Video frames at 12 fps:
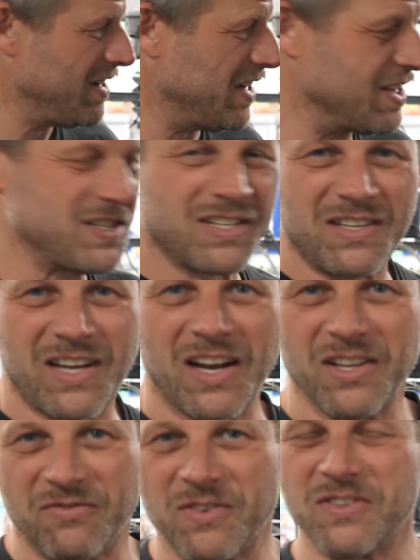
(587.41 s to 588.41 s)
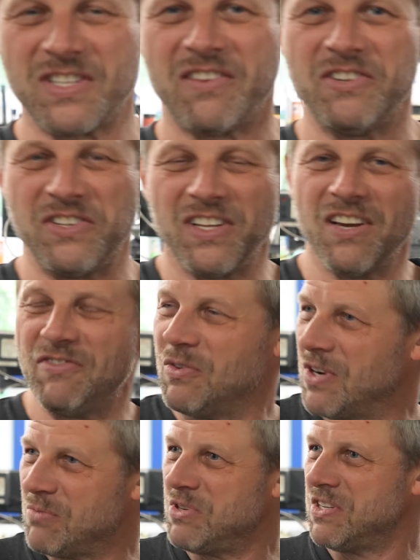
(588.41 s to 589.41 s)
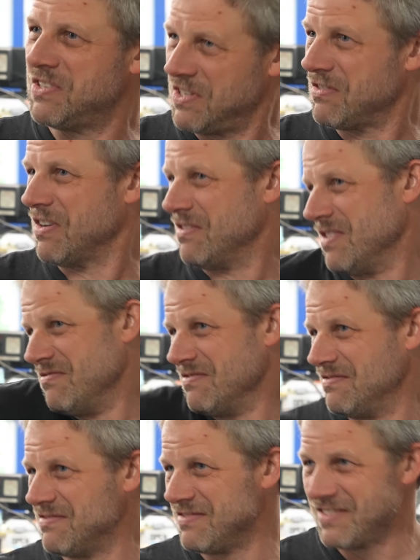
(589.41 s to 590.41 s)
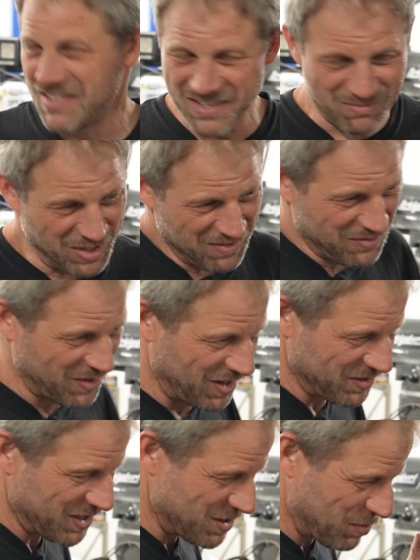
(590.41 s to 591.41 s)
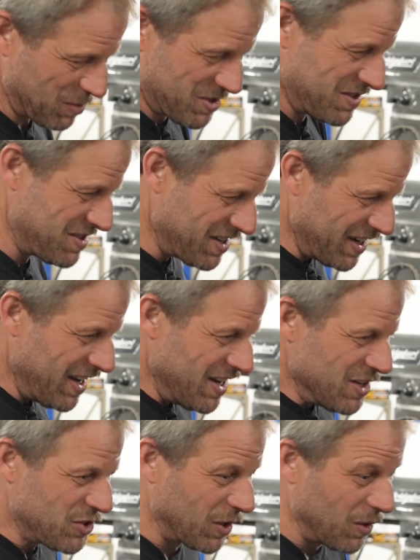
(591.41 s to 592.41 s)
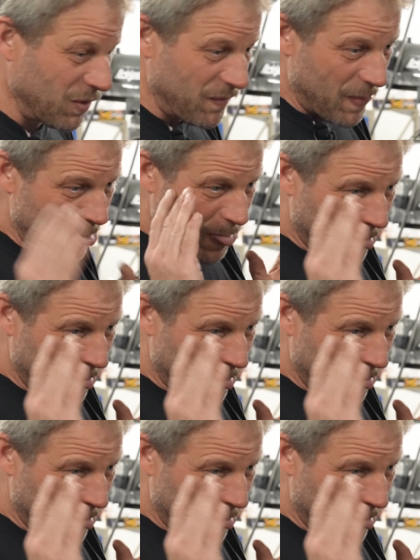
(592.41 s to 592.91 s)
And it's kind of the first time in your life you want to be a zero. Uh, I mean, for all intents and purposes. So,